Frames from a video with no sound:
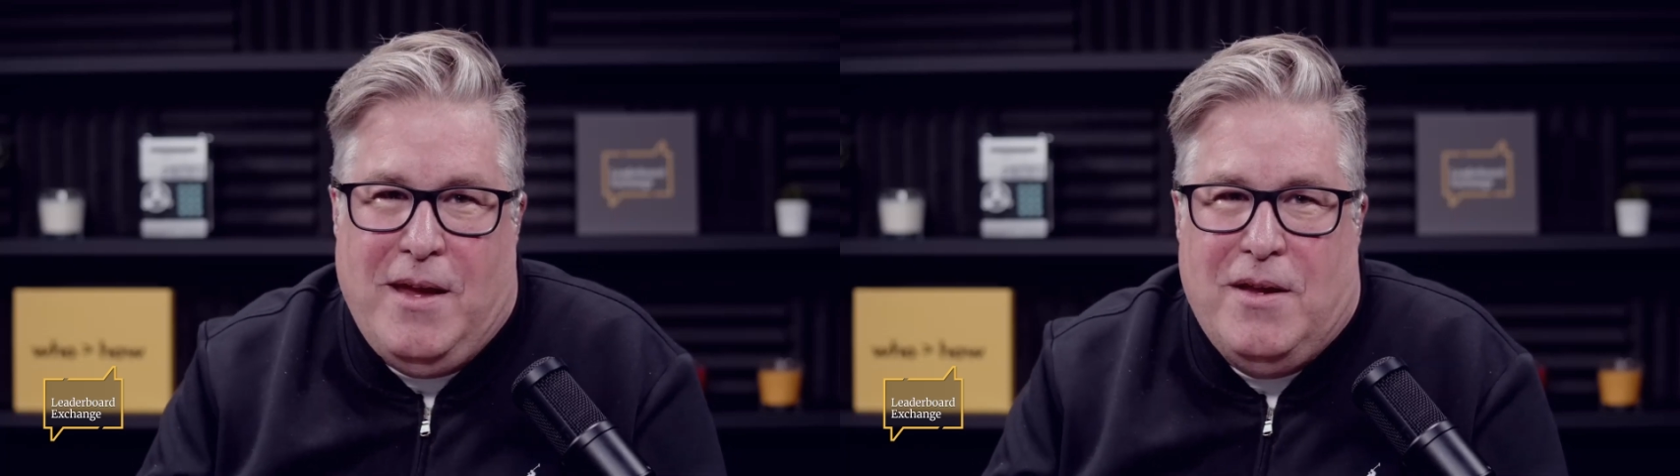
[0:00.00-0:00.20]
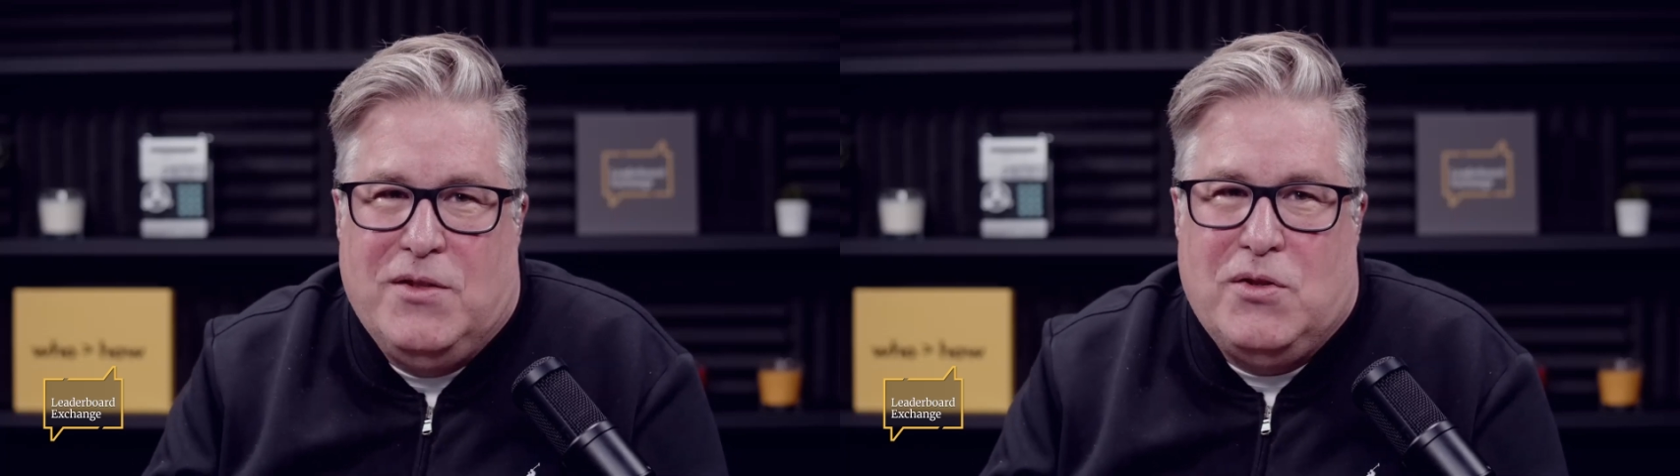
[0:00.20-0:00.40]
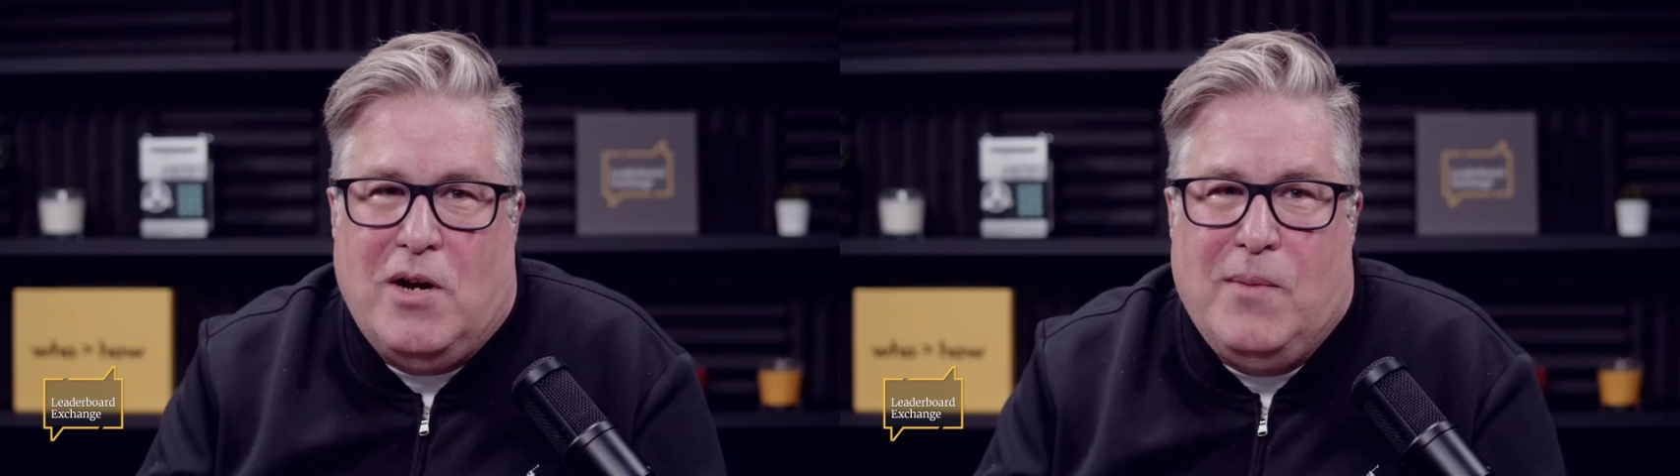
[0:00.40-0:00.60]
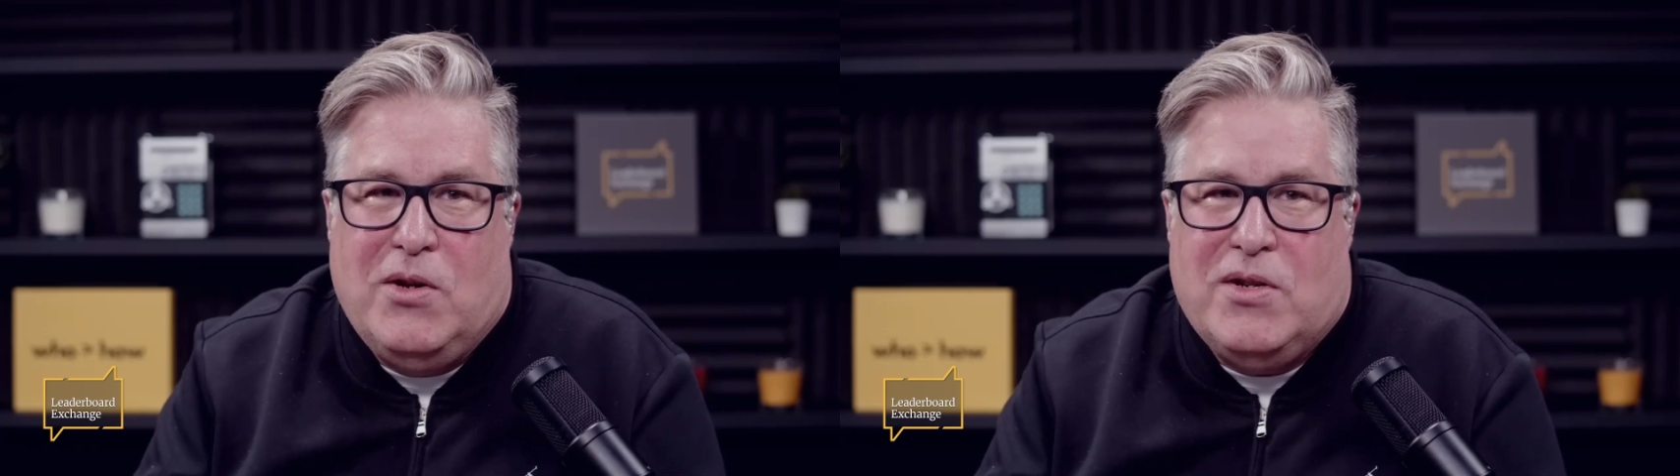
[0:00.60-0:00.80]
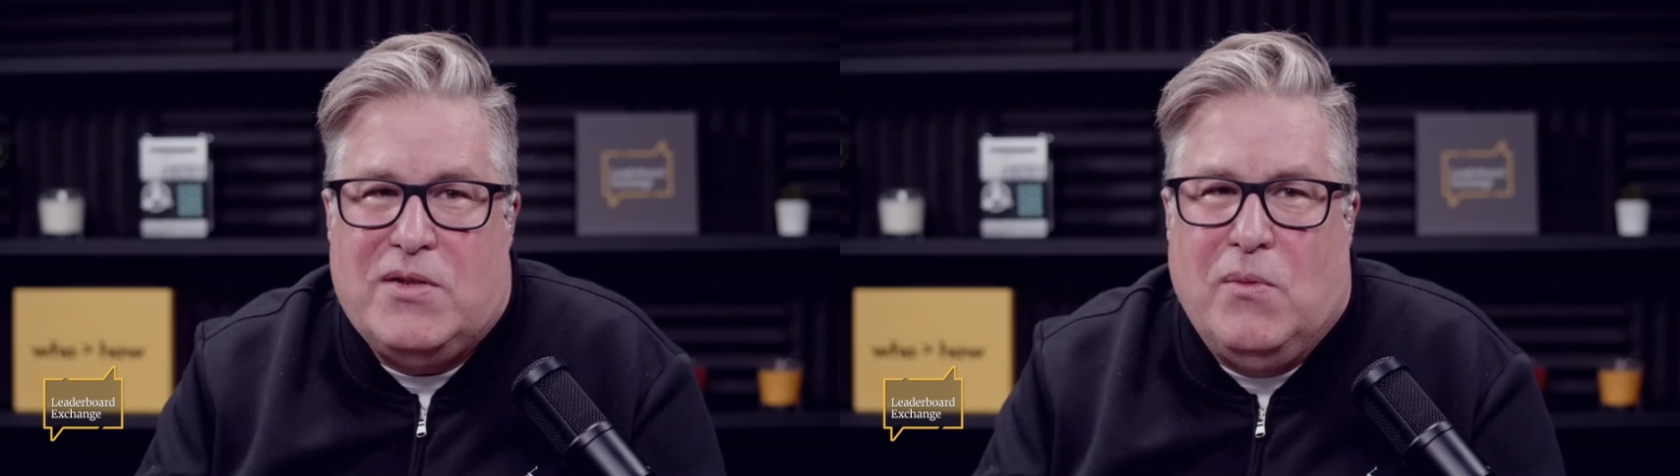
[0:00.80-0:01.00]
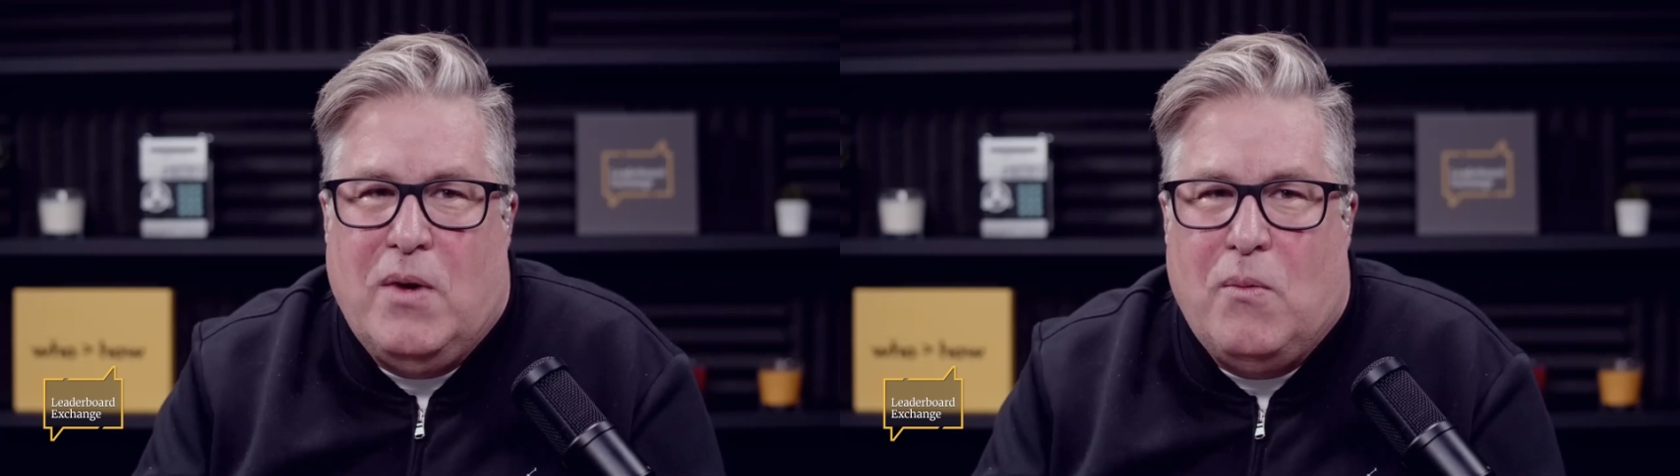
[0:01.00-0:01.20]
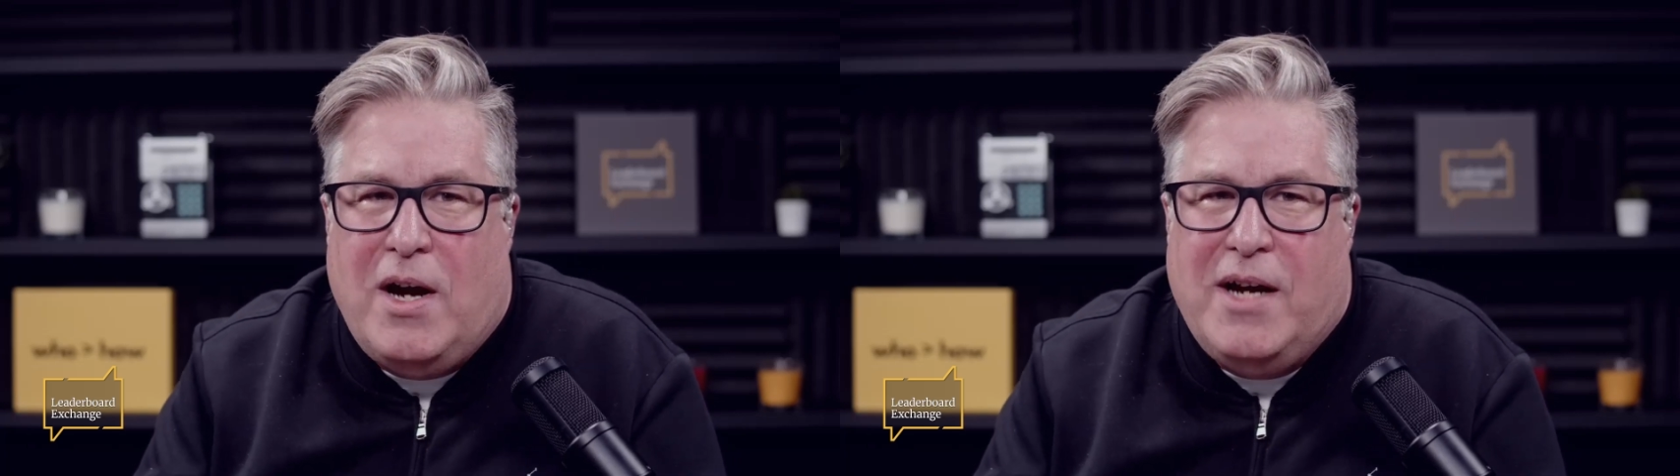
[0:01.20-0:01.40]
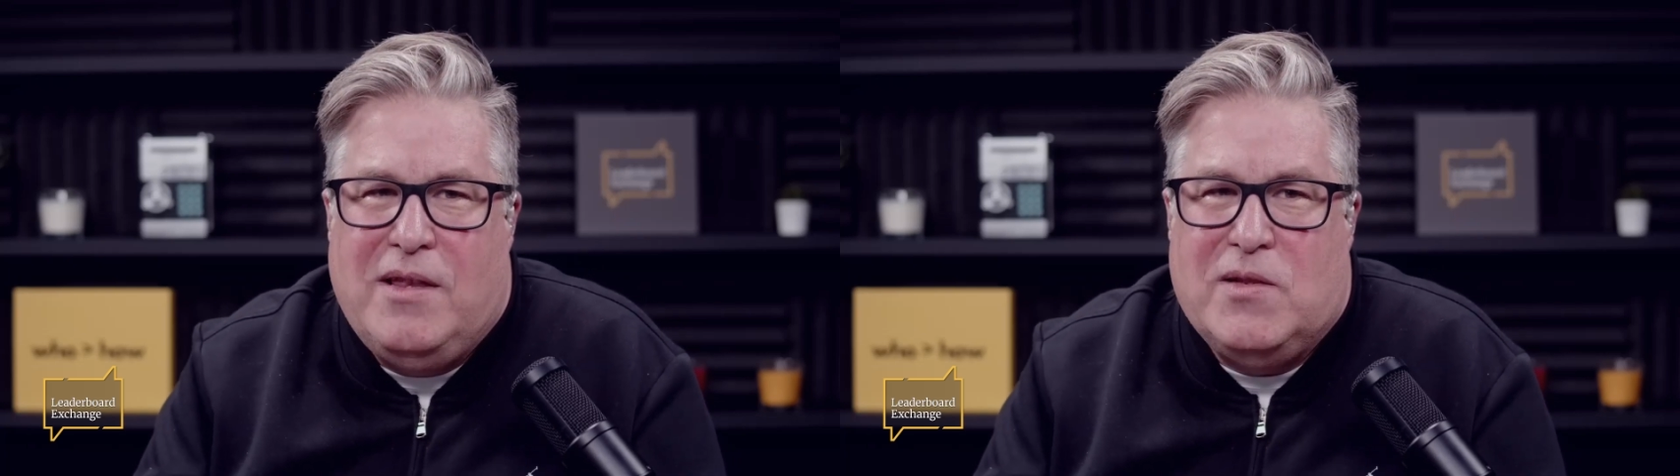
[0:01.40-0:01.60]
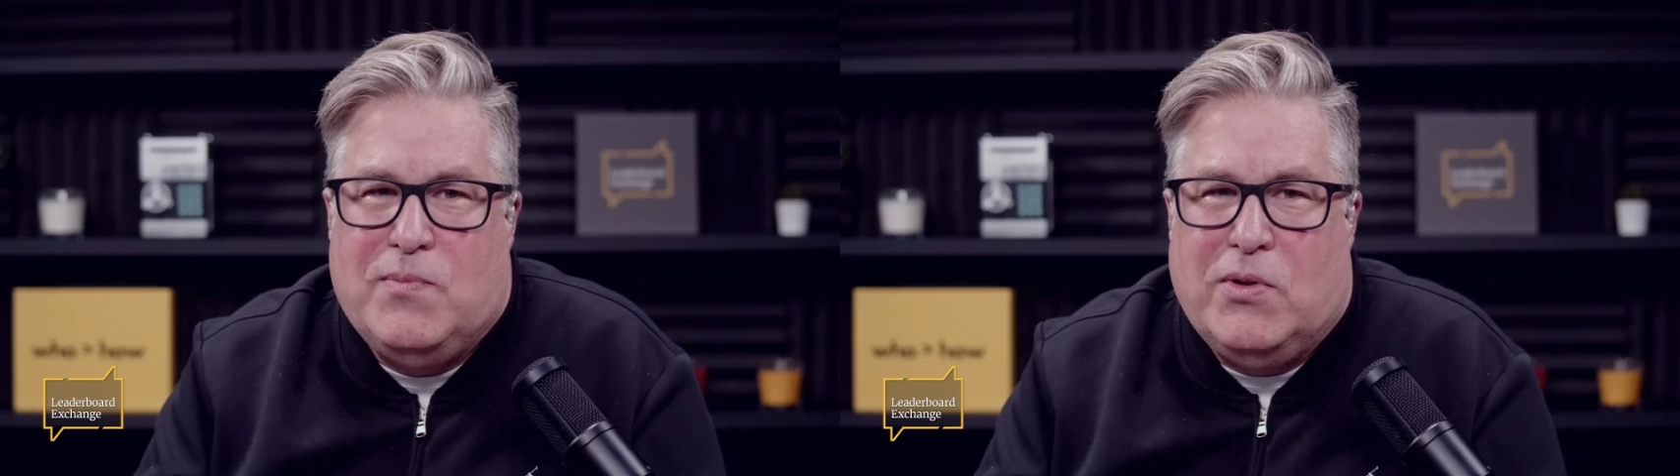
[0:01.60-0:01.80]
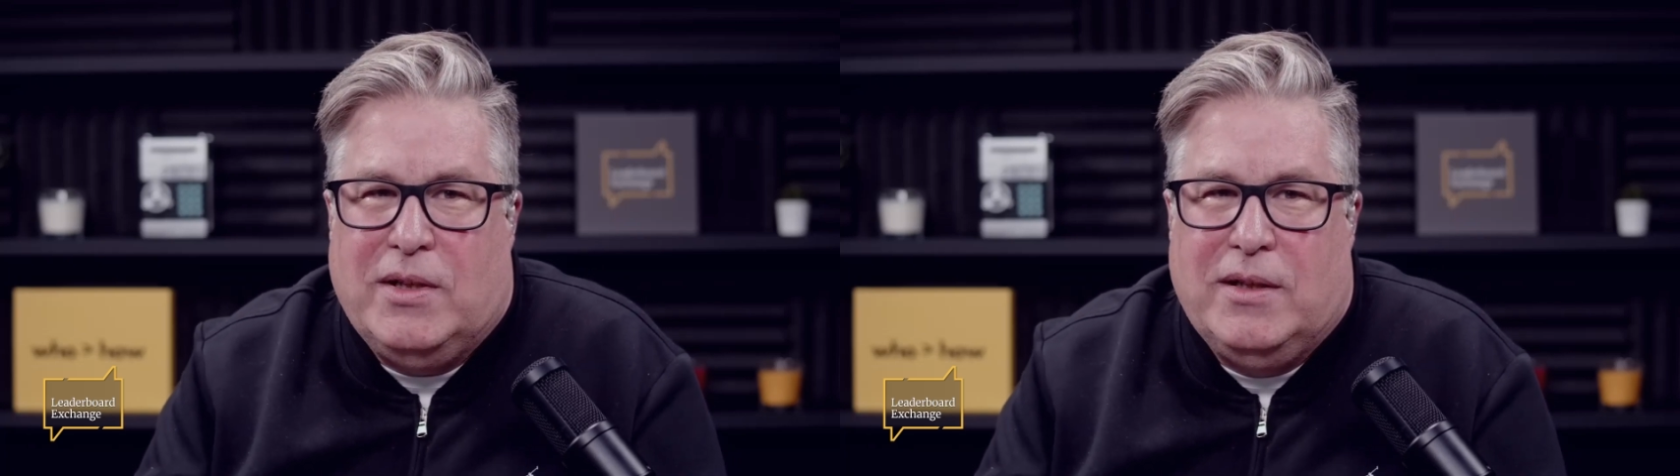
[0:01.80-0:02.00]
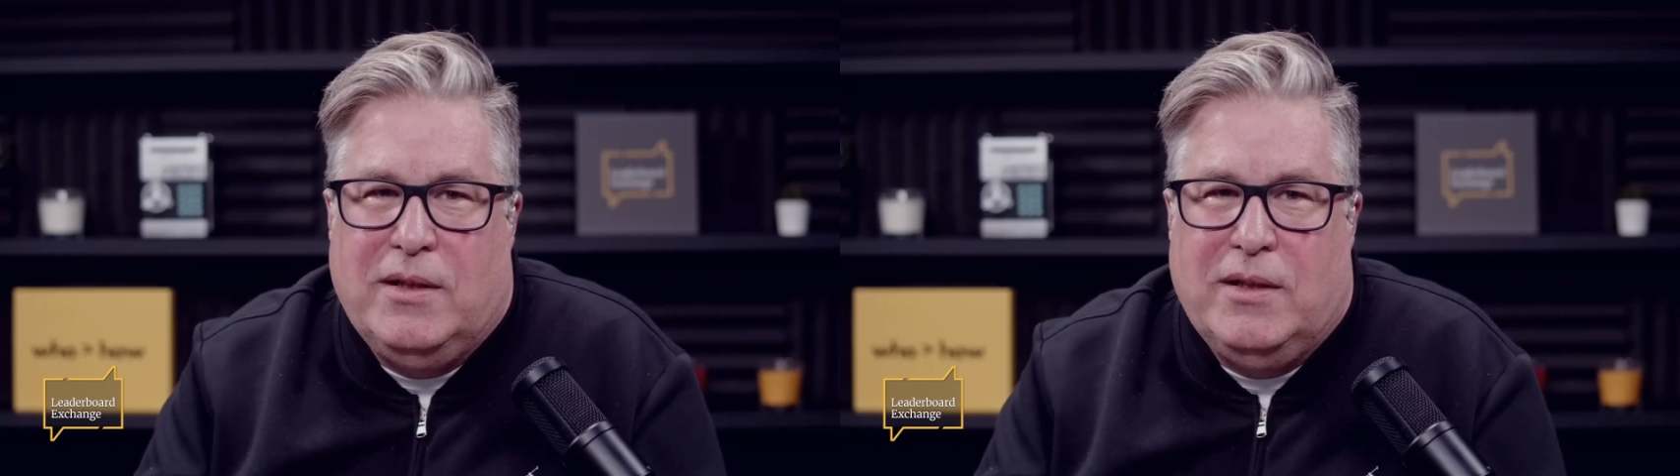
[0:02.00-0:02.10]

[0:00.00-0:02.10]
Yeah. So I'm curious, why did this book